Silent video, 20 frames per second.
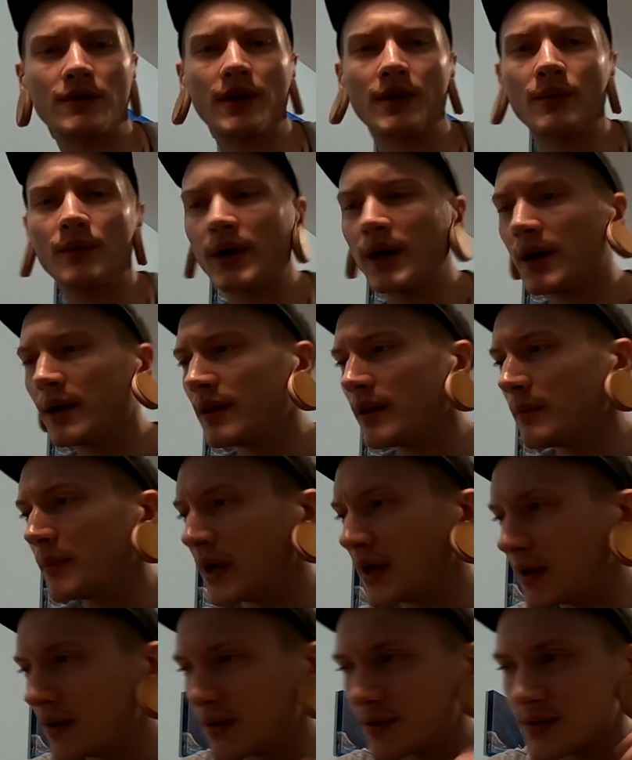right away that
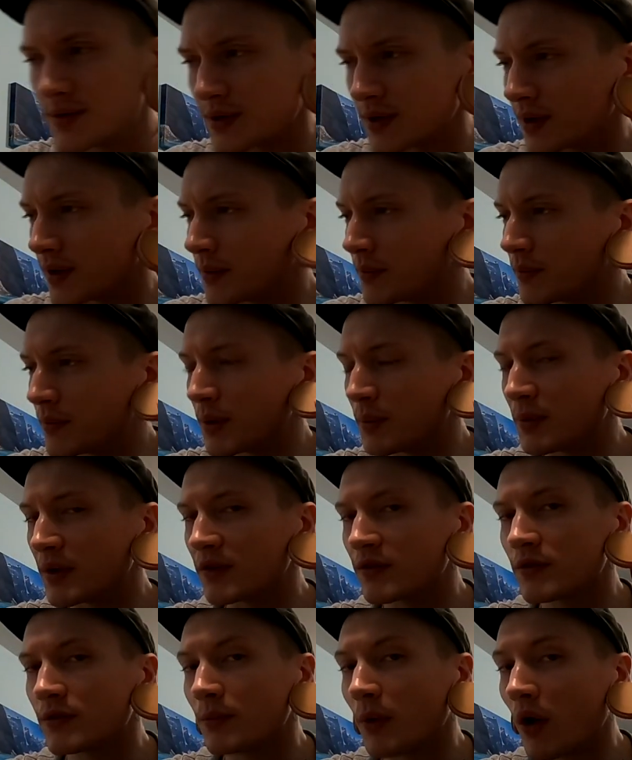my ears are a
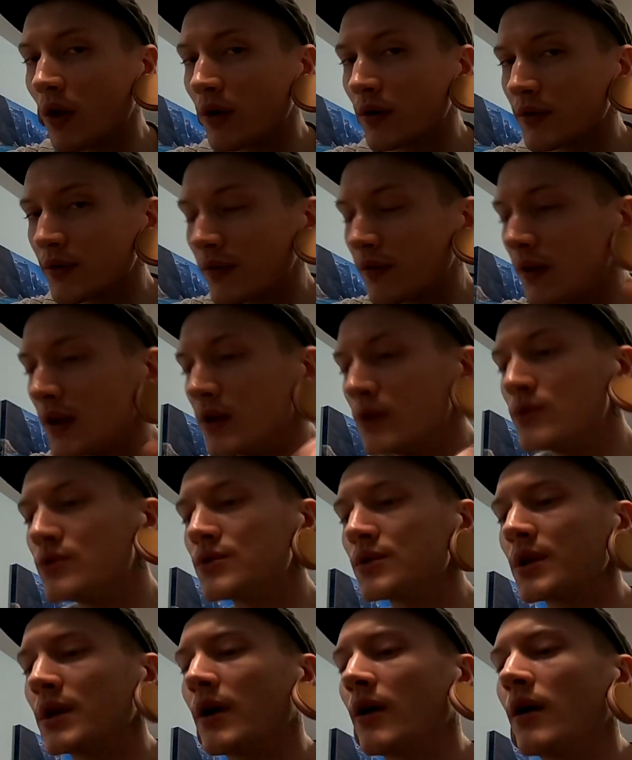bit smaller than they
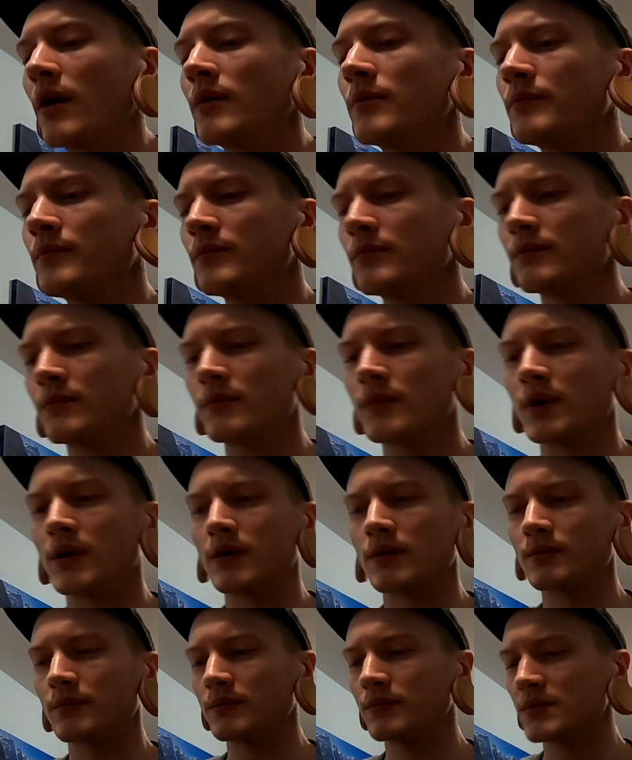usually are.
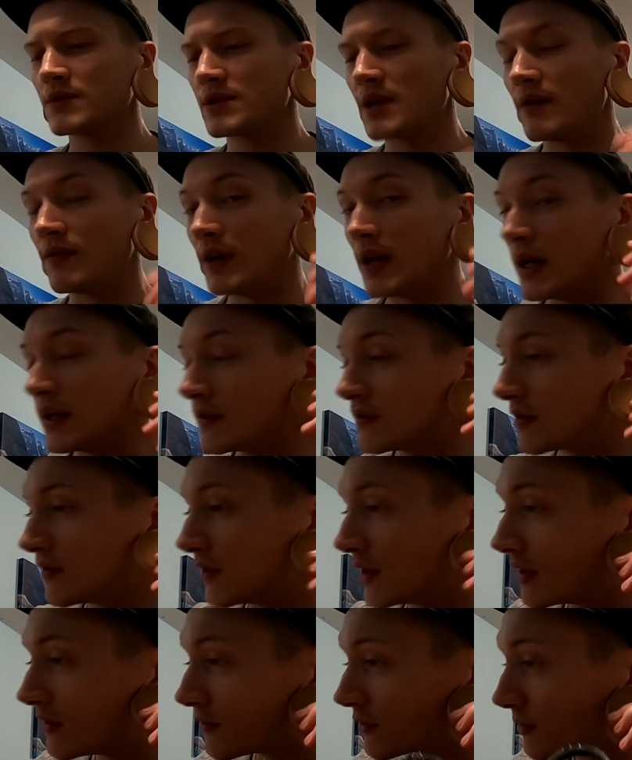7/8 of
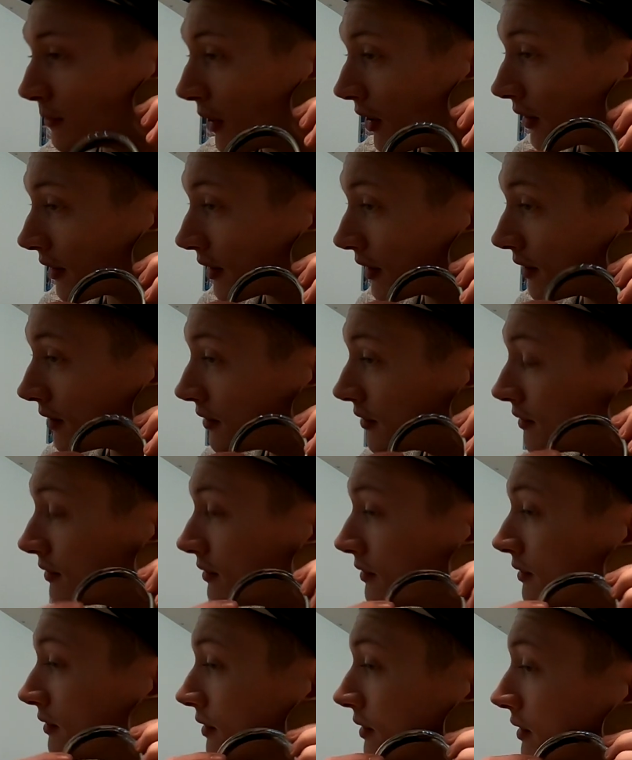an inch smaller,
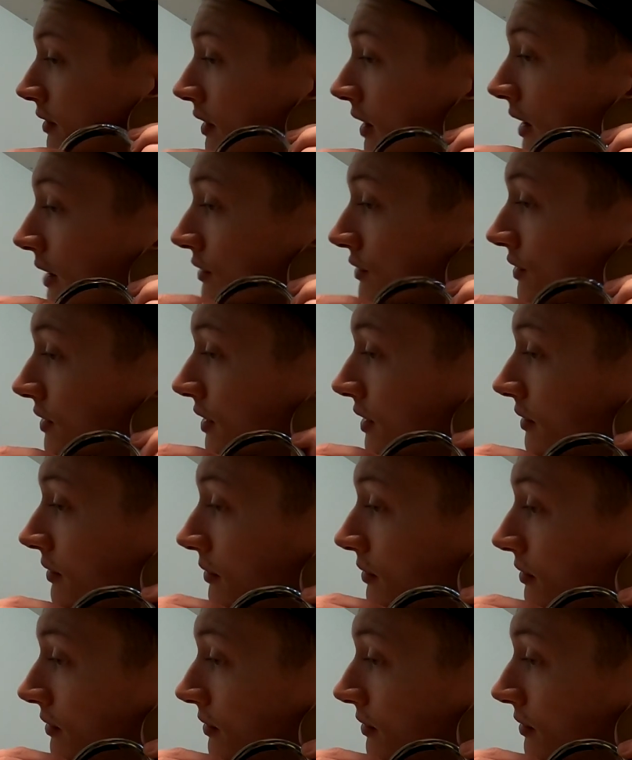actually,